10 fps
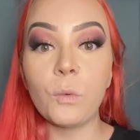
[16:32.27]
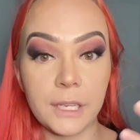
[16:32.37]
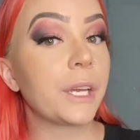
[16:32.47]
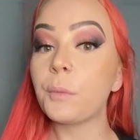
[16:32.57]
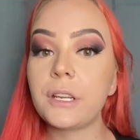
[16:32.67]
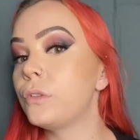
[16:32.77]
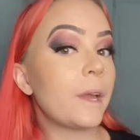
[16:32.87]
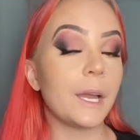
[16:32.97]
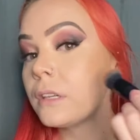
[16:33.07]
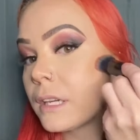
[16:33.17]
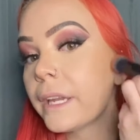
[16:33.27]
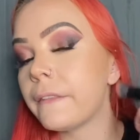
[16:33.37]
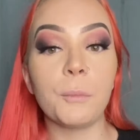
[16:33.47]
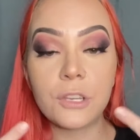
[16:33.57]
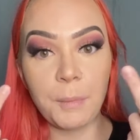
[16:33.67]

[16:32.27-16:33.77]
So as you can see, I got that